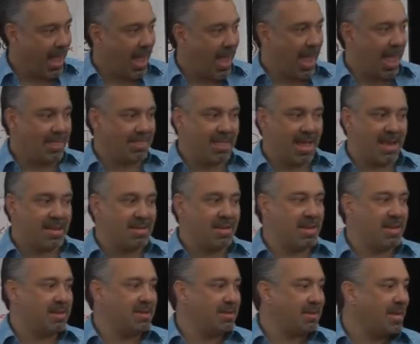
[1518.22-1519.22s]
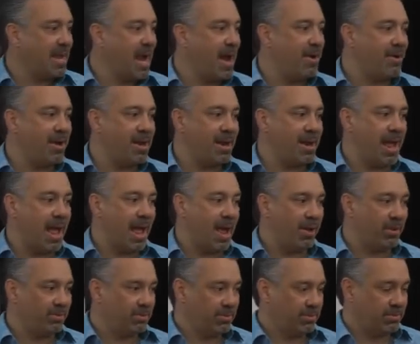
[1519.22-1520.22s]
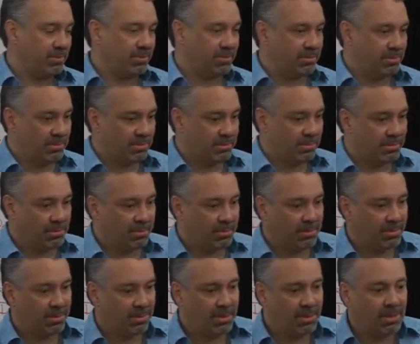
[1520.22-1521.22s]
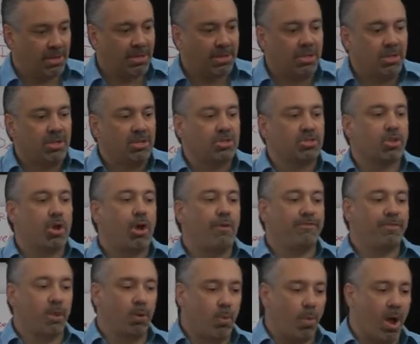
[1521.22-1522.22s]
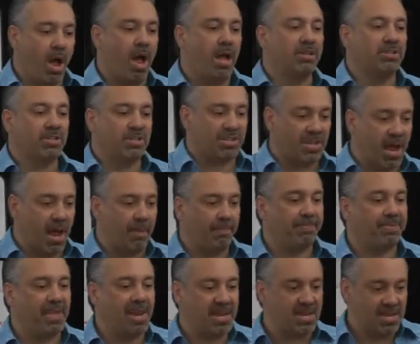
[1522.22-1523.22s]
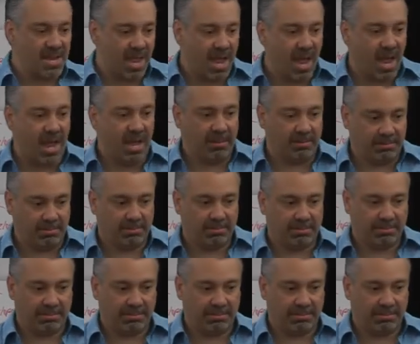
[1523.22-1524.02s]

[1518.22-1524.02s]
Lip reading: and they didn't carry it out. So if you want something done,